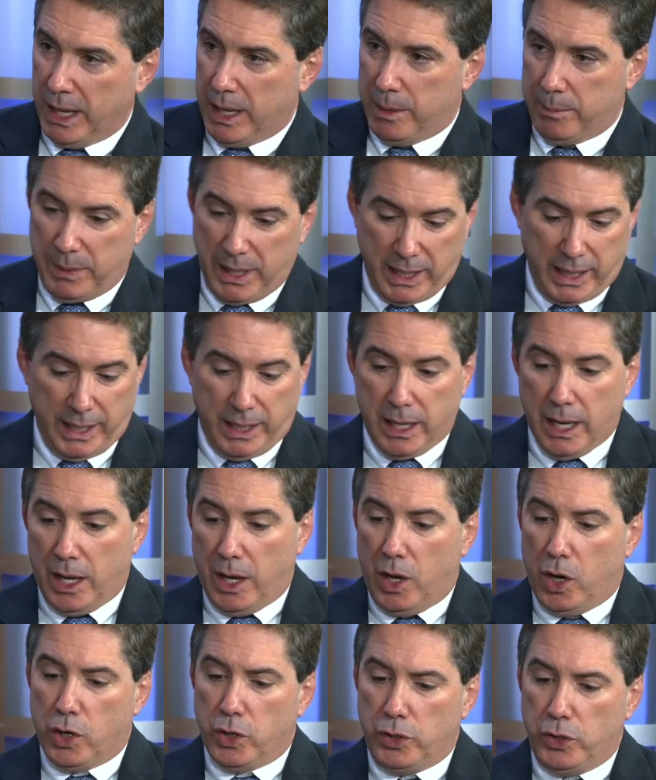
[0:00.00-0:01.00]
Correct. Meaning
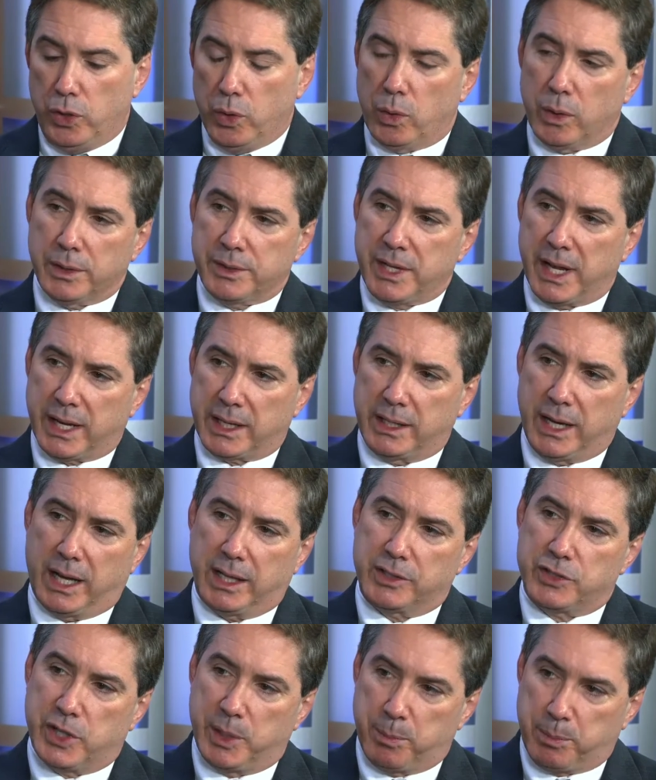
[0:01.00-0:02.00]
your
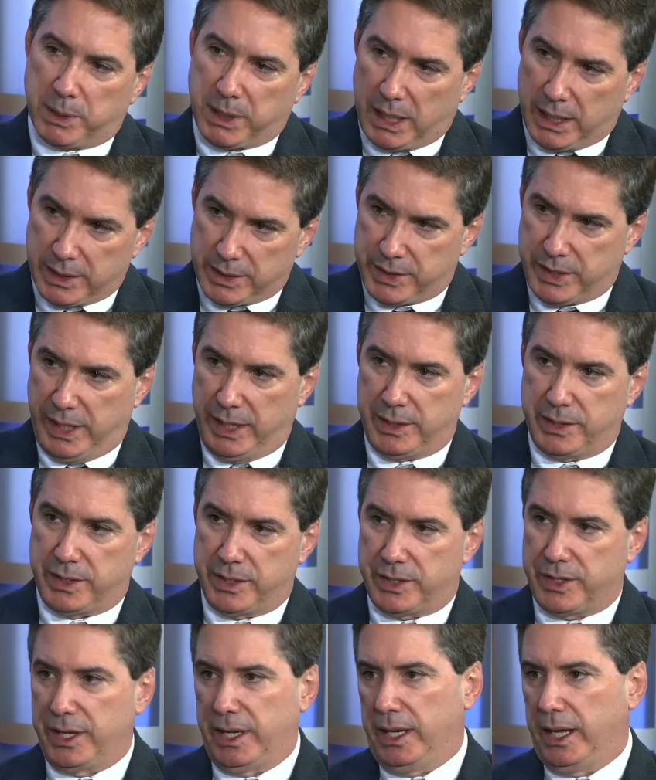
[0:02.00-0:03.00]
technology plugs into
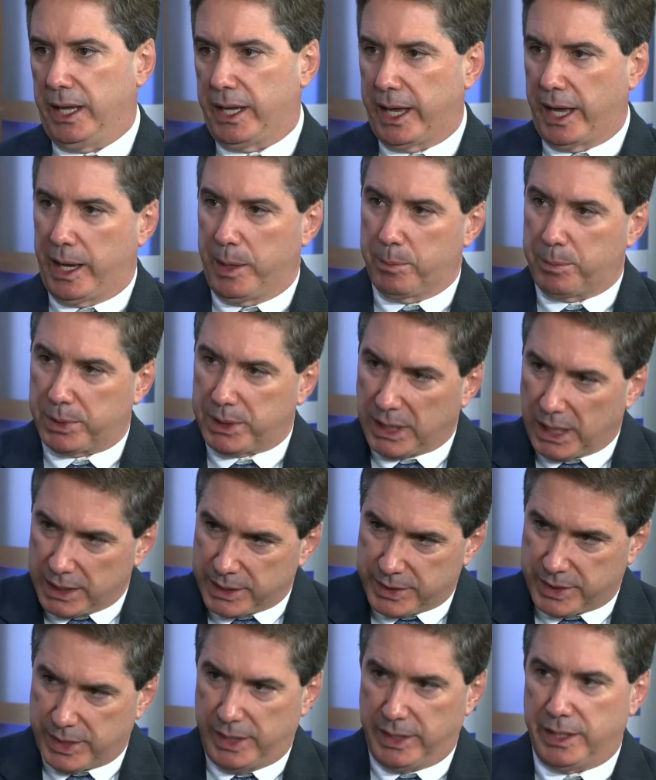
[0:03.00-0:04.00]
CDK,
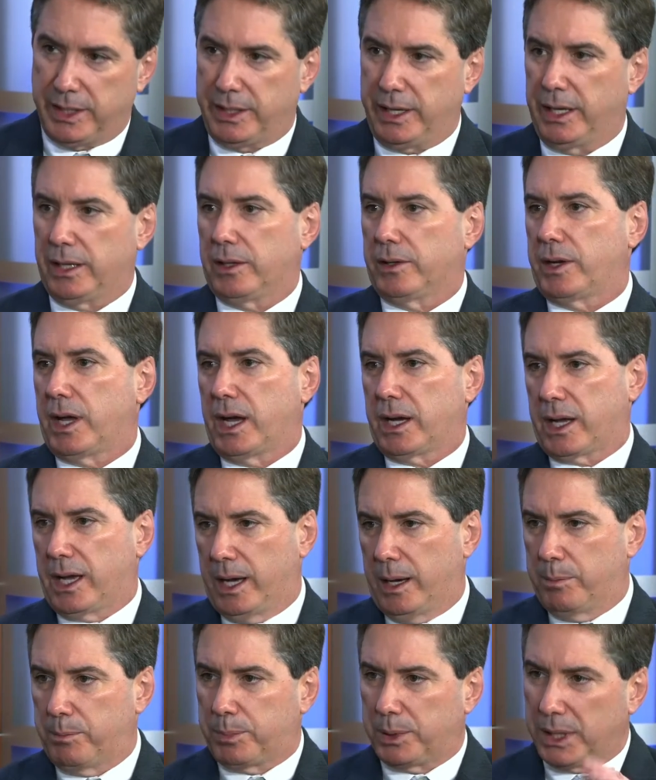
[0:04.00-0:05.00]
plugs into
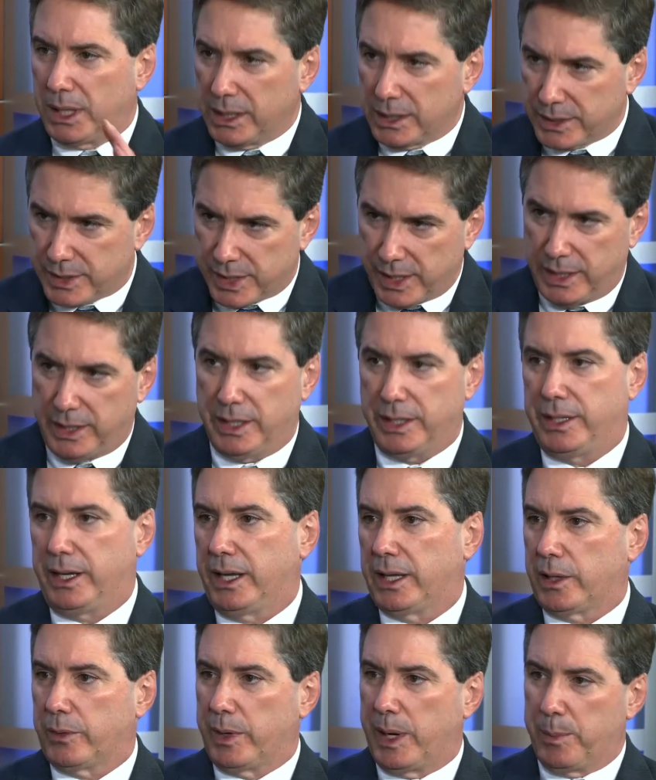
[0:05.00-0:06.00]
dealer.com, plugs into
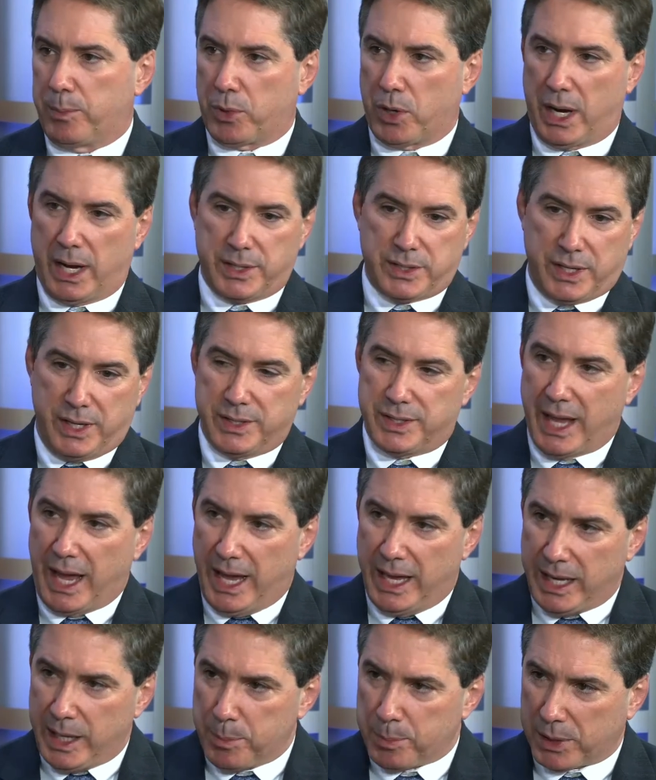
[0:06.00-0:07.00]
Dealer eProcess,
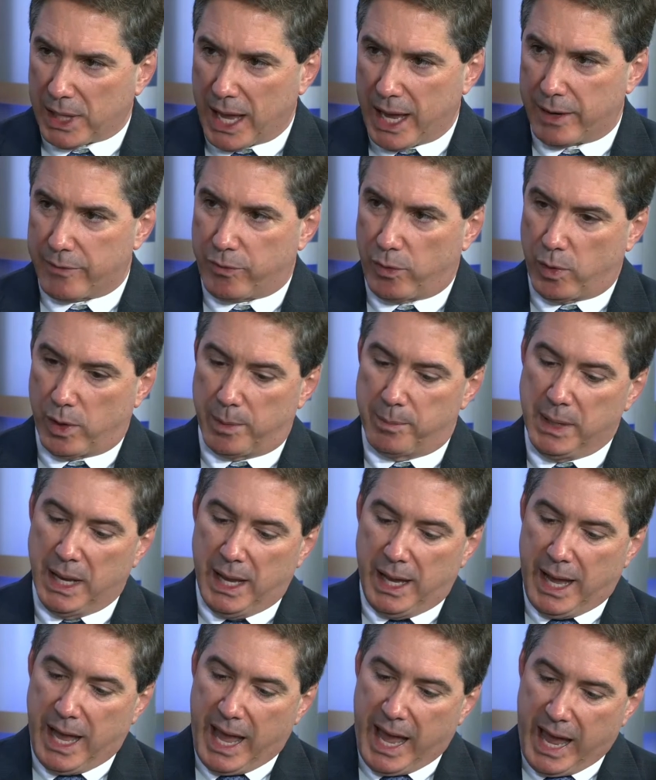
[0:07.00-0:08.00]
any platform,
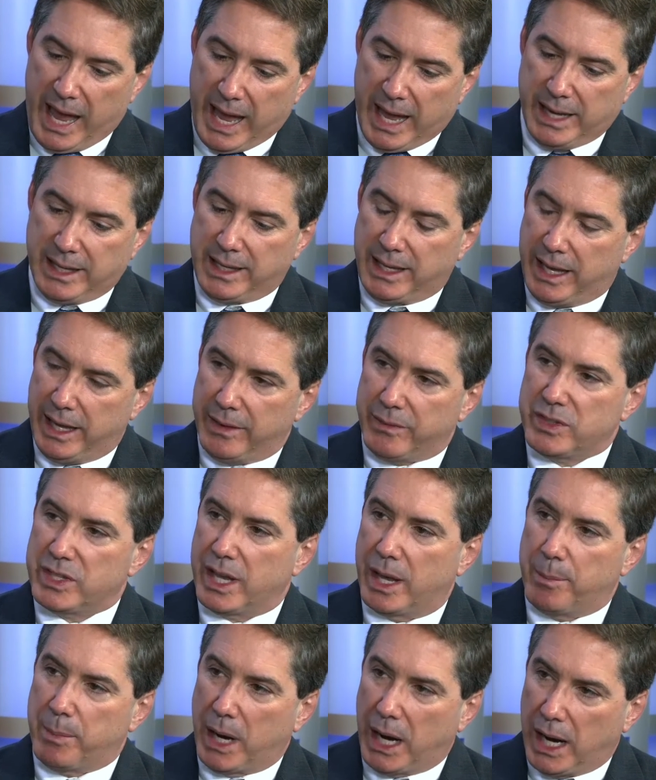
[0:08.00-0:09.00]
and gives
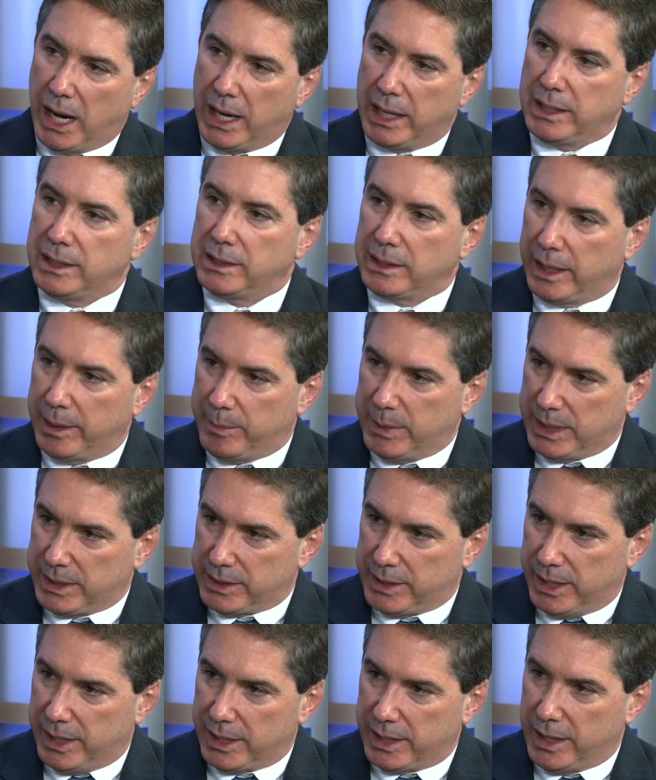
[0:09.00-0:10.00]
them
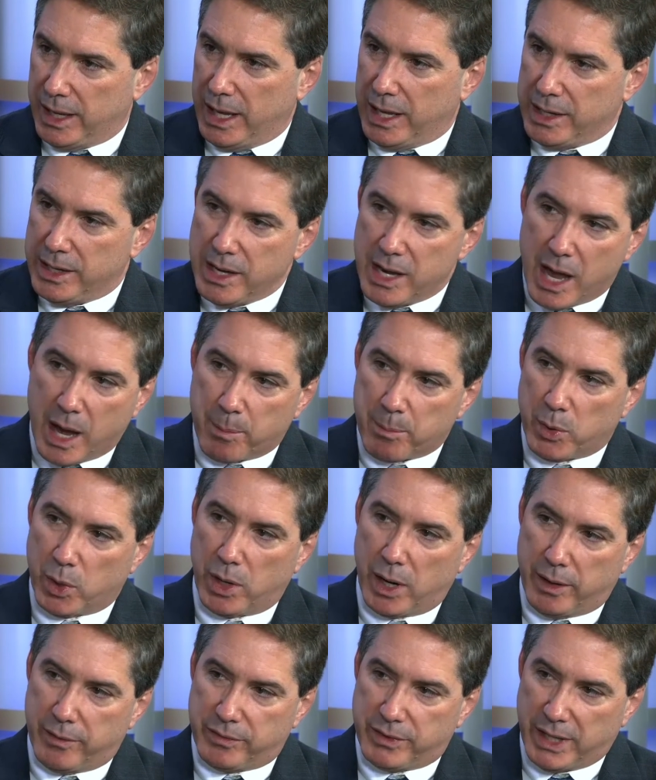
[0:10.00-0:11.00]
unlimited number
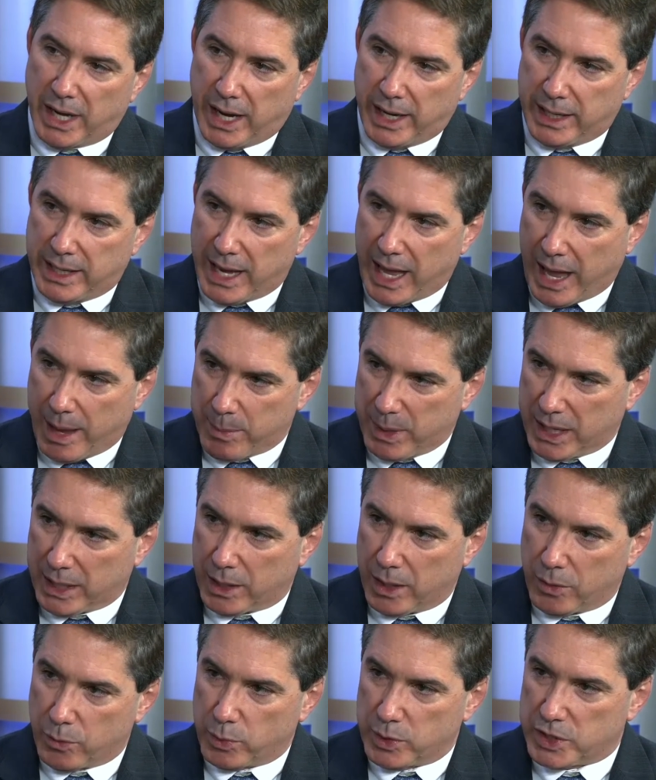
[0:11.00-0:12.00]
of
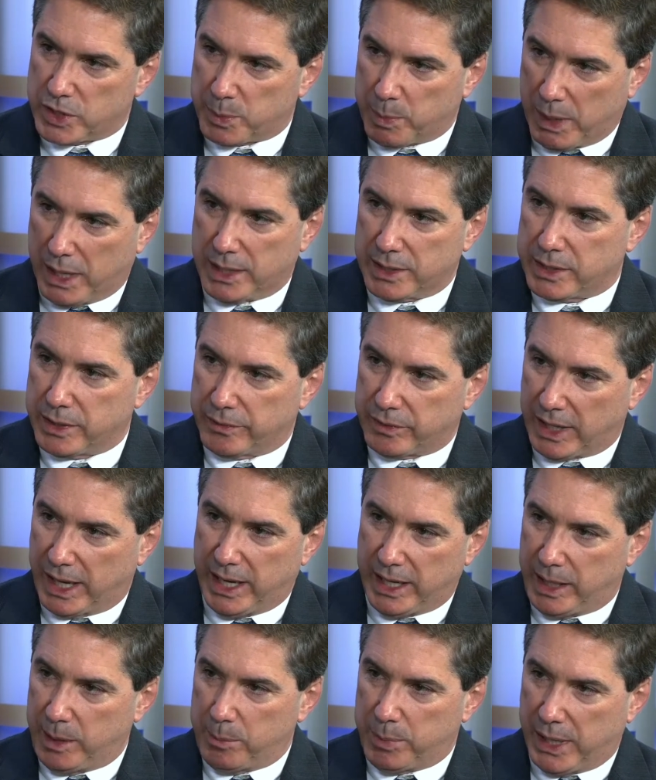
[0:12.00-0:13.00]
dynamic, responsive
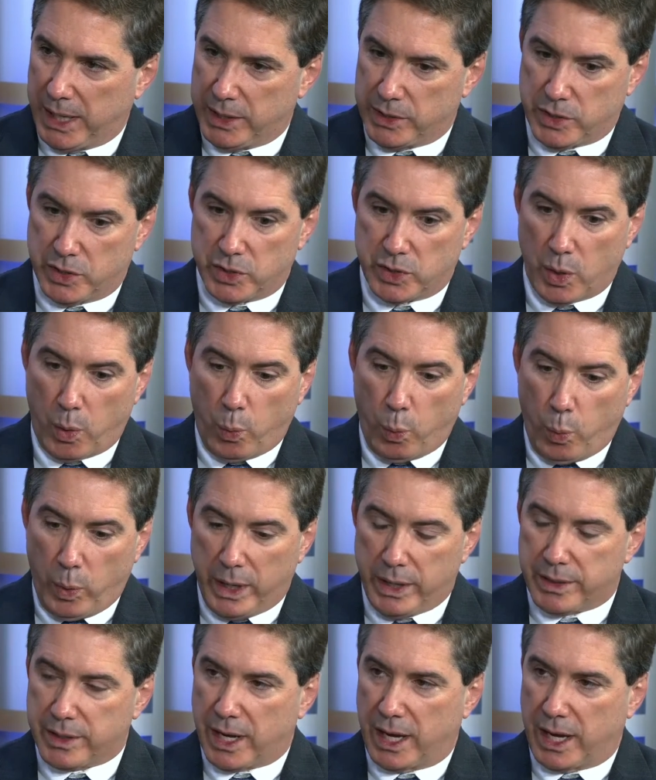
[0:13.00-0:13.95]
landing pages with